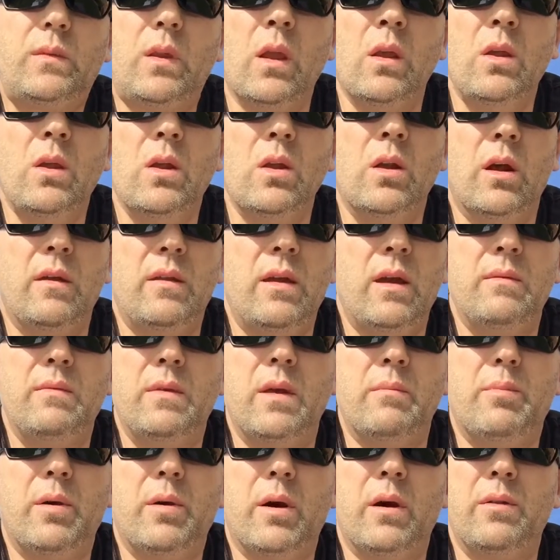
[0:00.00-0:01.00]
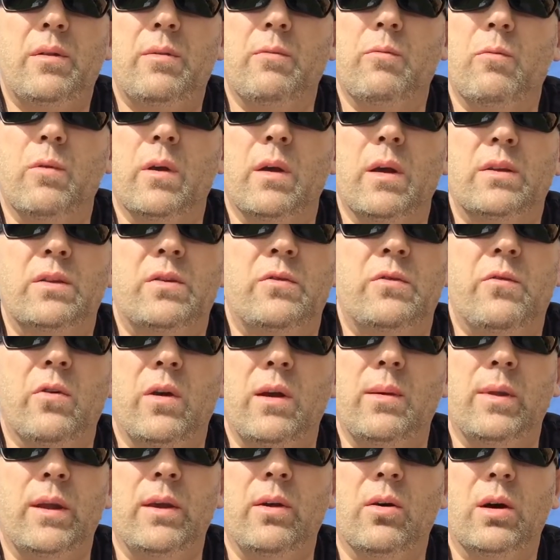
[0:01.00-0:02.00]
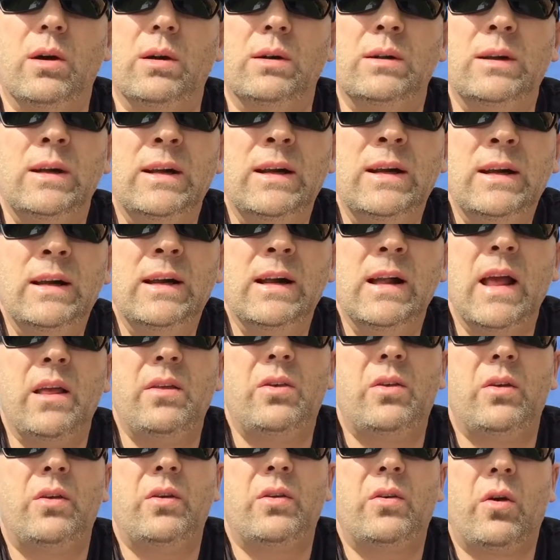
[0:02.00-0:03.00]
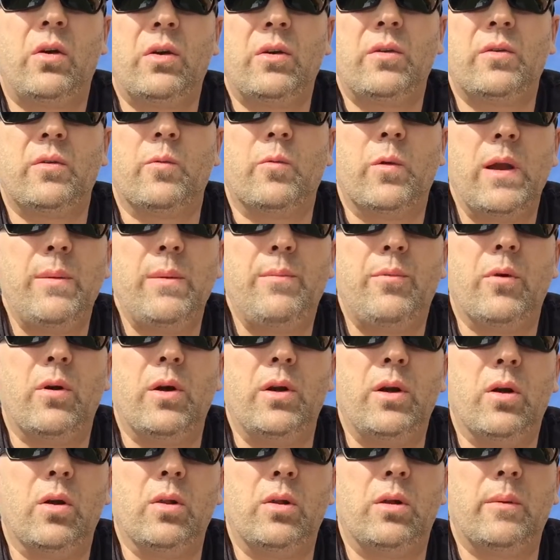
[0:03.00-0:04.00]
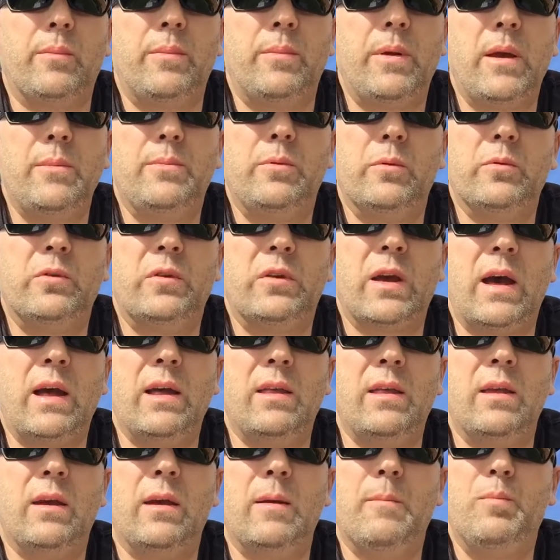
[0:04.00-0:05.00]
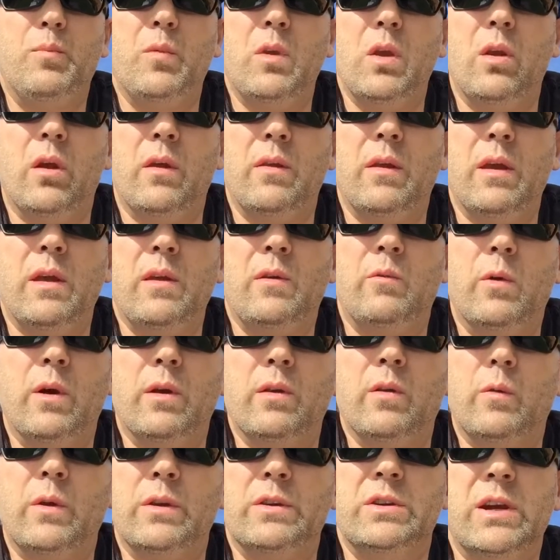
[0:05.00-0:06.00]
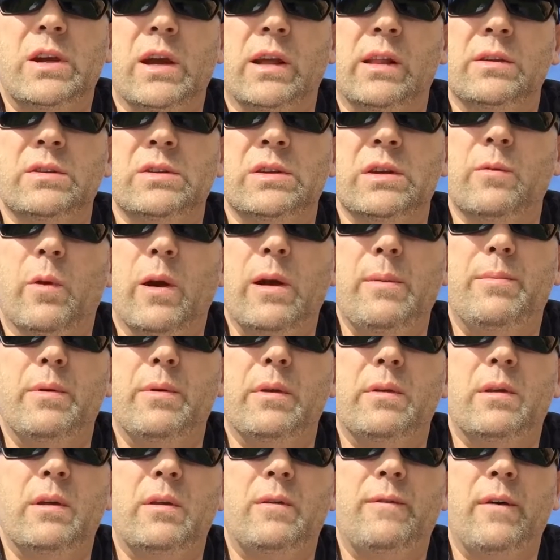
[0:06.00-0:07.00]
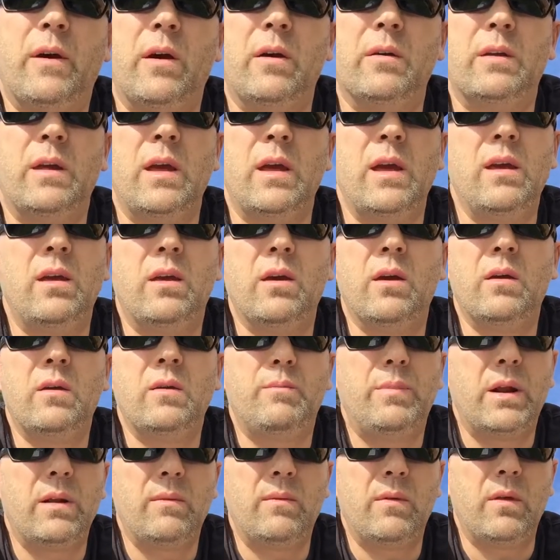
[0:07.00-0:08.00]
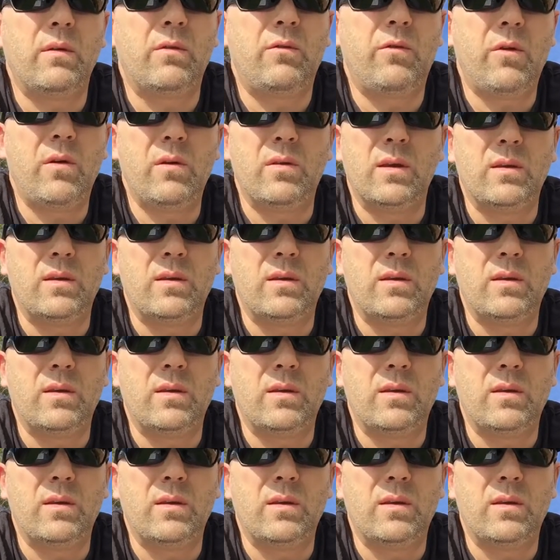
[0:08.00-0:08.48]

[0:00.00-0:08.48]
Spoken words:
They're both extremely hot. Is it as hot as a Reaper? I know a lot of people say that, these ones were challenging Reapers as far as heat goes, but the truth is